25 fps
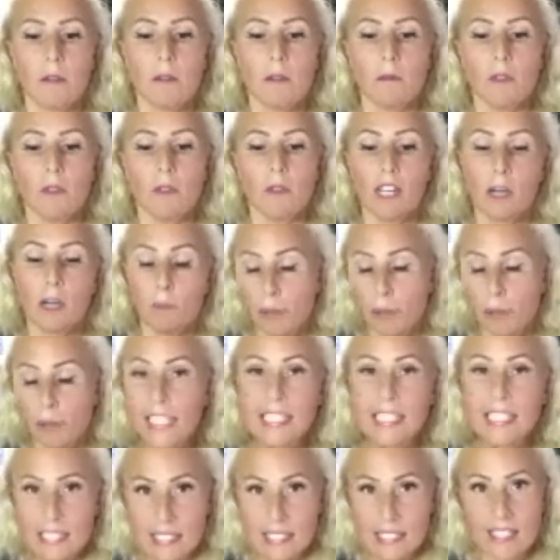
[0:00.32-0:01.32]
the complete
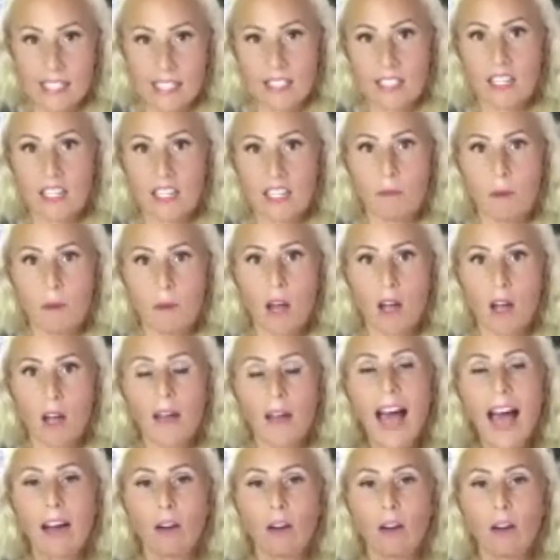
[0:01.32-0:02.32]
system of
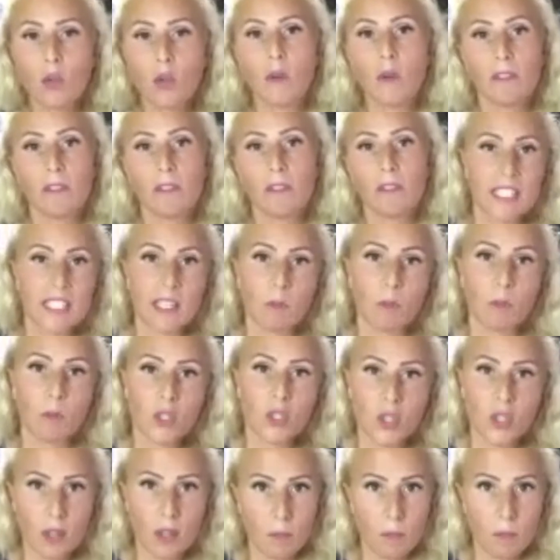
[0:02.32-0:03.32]
how to invite someone to
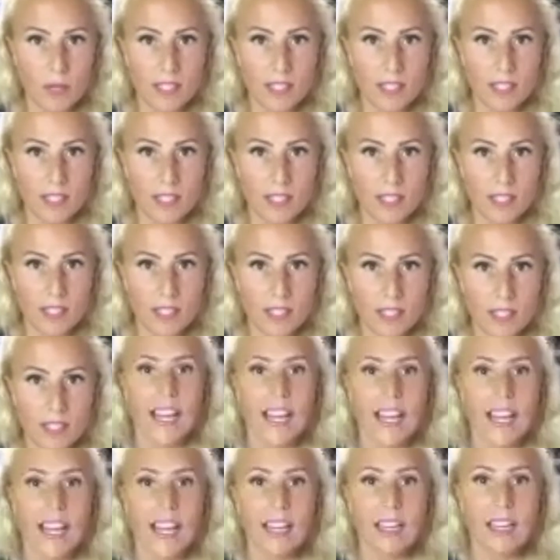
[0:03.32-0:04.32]
the business
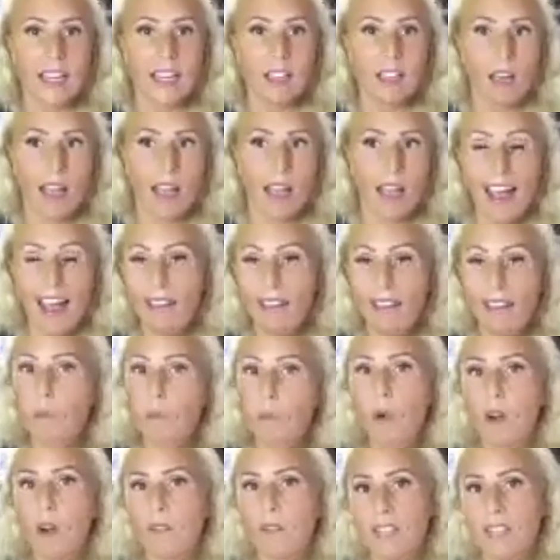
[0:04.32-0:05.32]
and have more
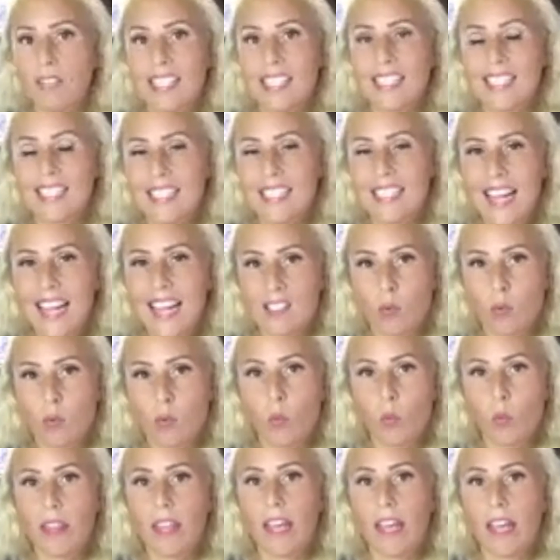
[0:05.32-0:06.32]
of a success
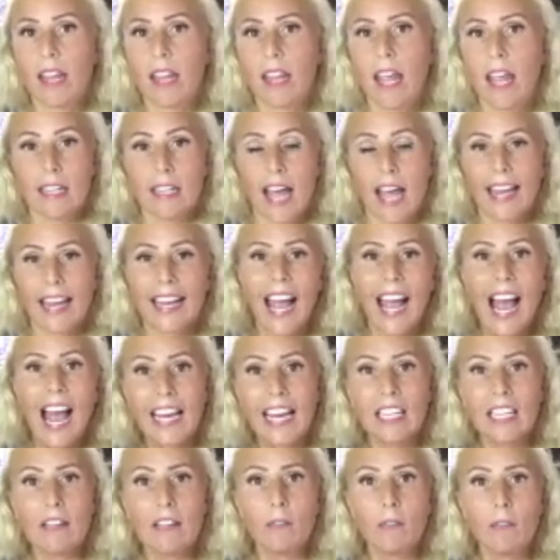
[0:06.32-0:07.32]
with it. I kind
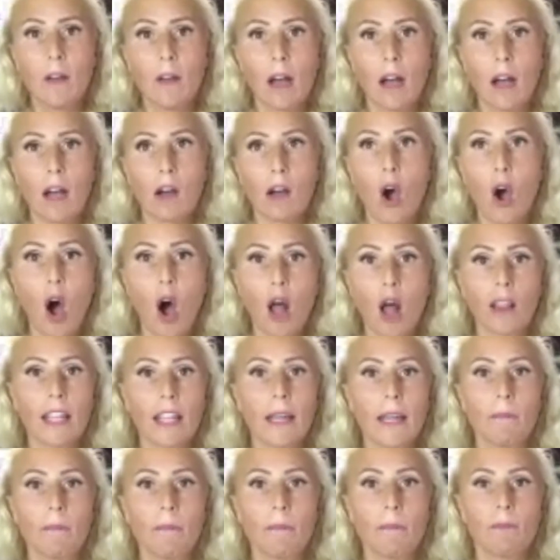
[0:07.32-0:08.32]
of call it
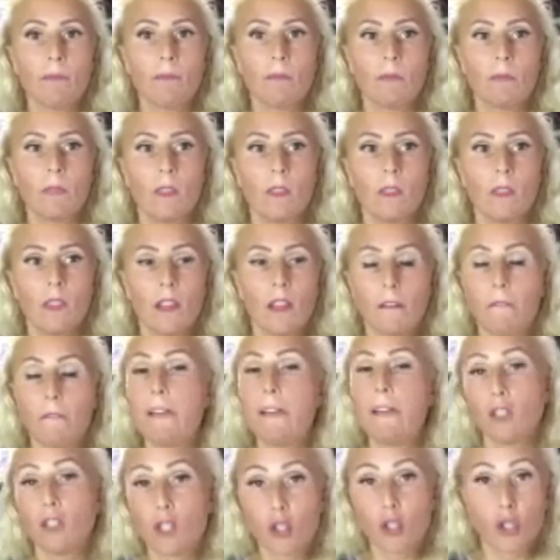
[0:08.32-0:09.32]
a
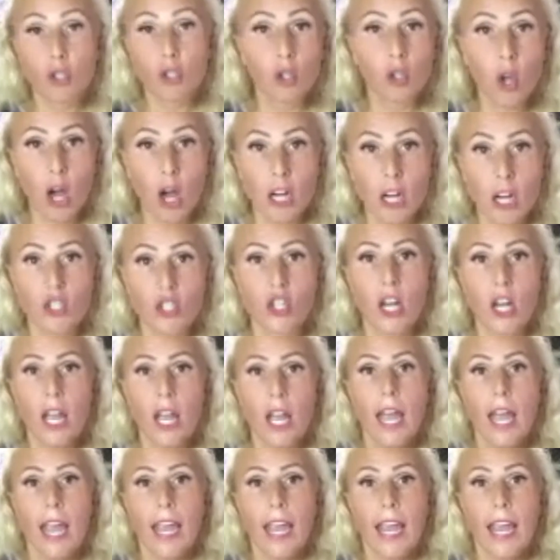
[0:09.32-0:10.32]
failure to launch
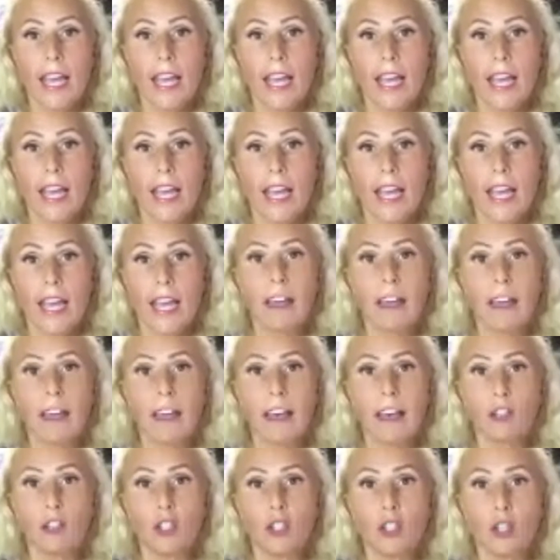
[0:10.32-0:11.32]
and a
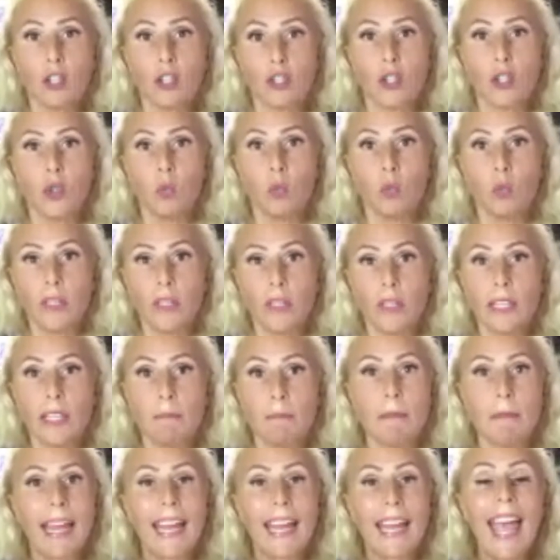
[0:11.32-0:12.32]
failure to really
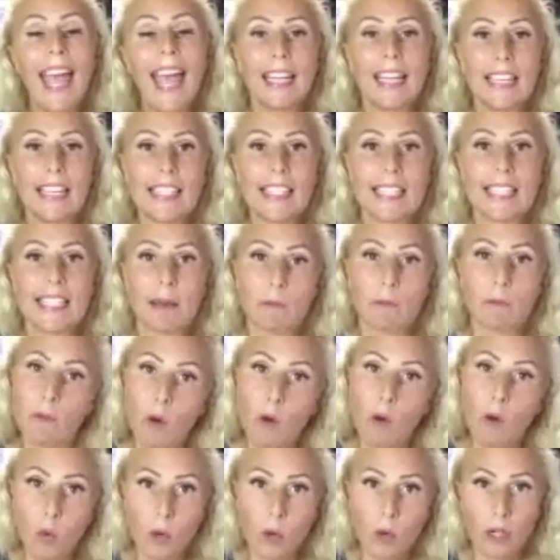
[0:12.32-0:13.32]
make any step
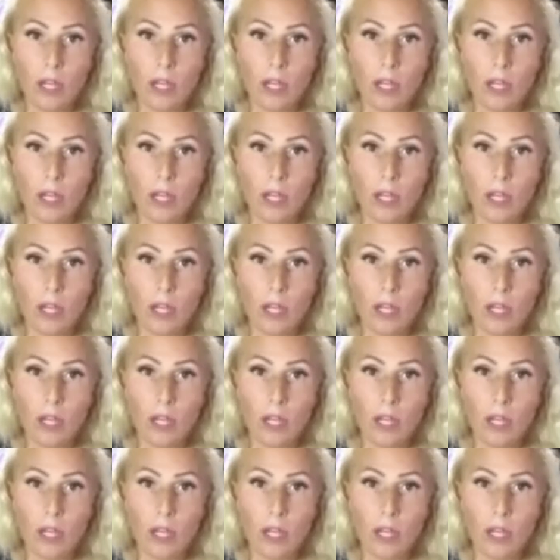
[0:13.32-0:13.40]
forward.